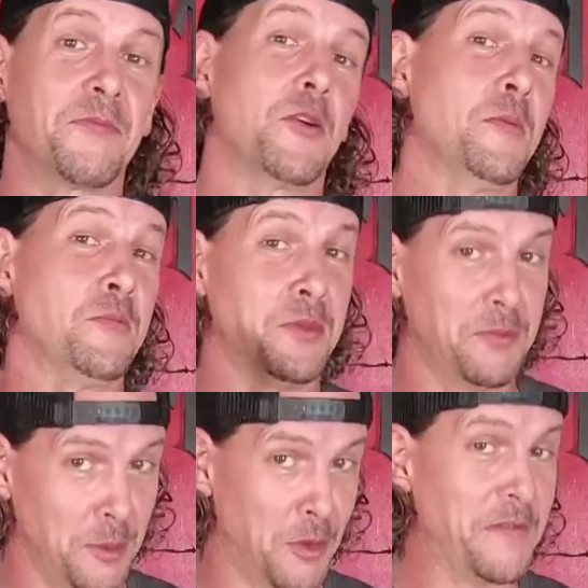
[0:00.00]
from
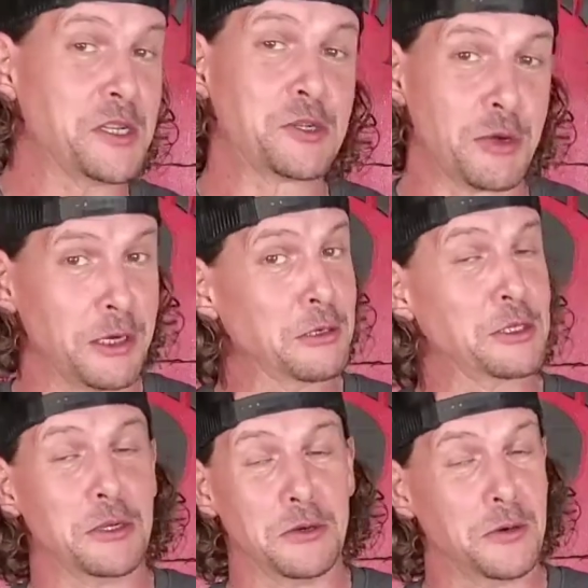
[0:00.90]
the previous trigger,
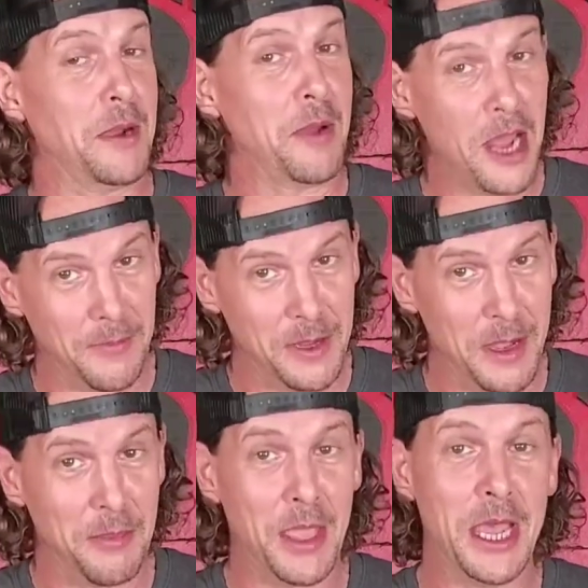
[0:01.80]
so I'm happy
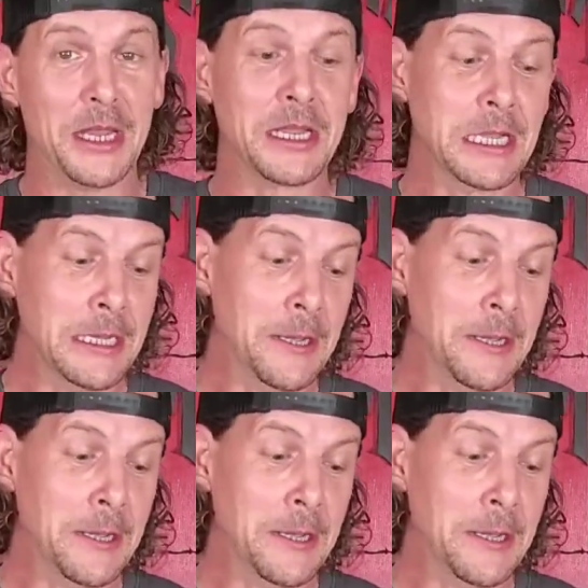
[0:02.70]
about that.